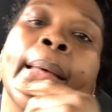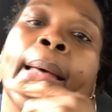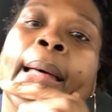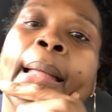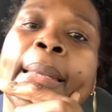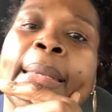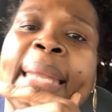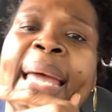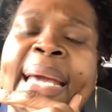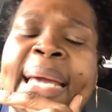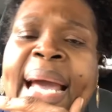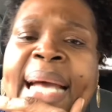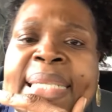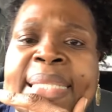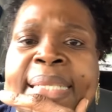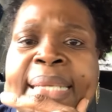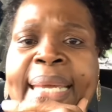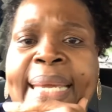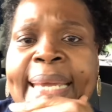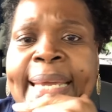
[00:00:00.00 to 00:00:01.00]
Like I
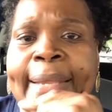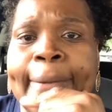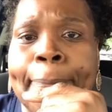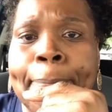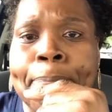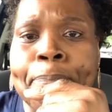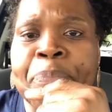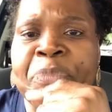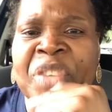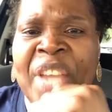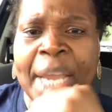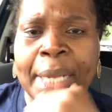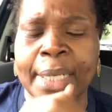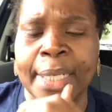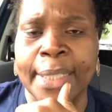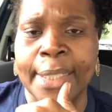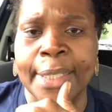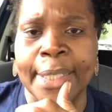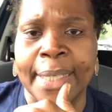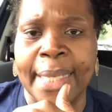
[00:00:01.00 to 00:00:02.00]
said, take a
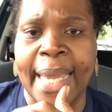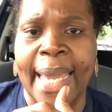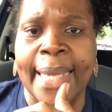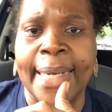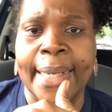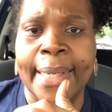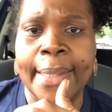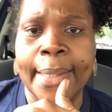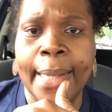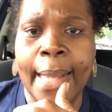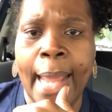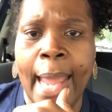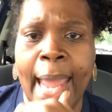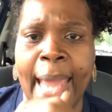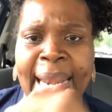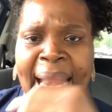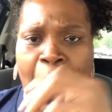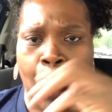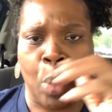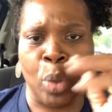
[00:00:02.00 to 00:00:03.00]
look at it.
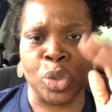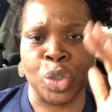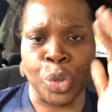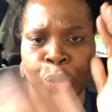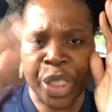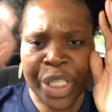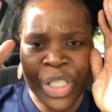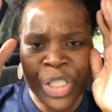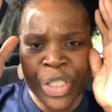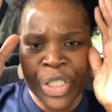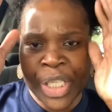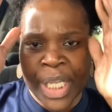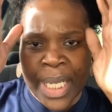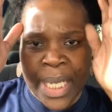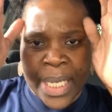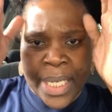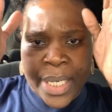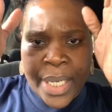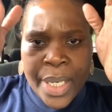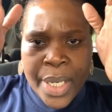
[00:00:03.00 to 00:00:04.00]
And I want you to
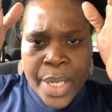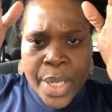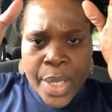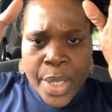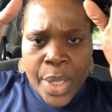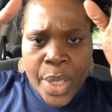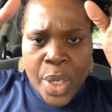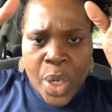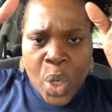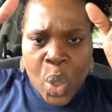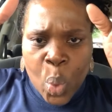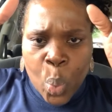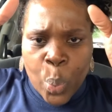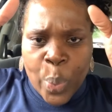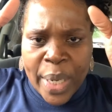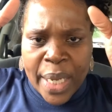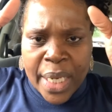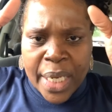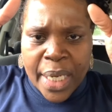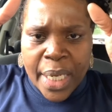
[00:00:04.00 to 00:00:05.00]
see it
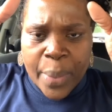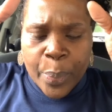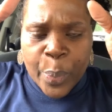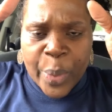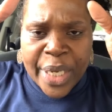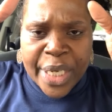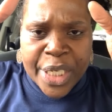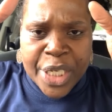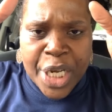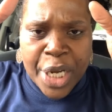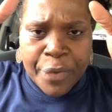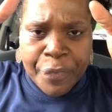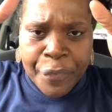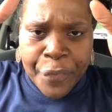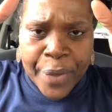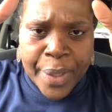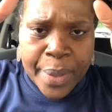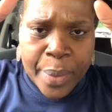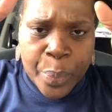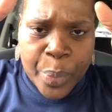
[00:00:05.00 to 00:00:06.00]
with a
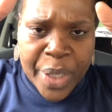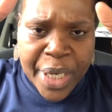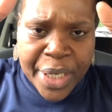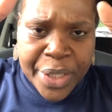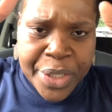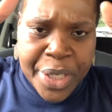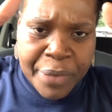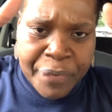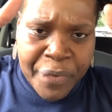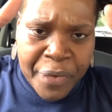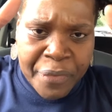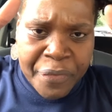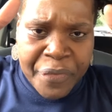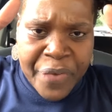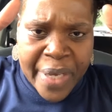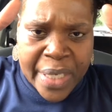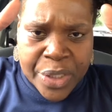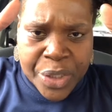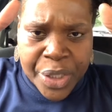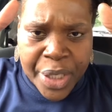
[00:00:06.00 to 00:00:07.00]
different
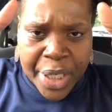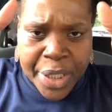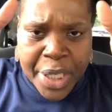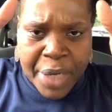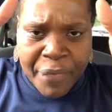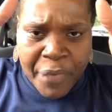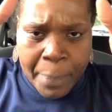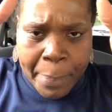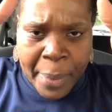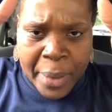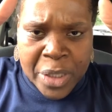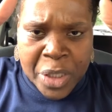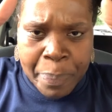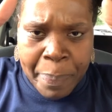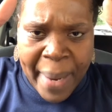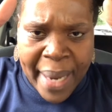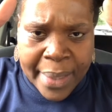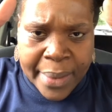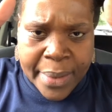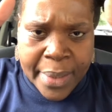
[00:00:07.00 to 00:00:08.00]
vision, a different
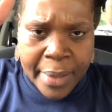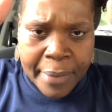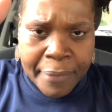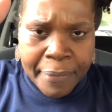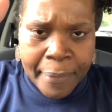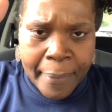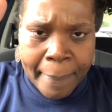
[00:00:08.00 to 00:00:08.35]
perspective.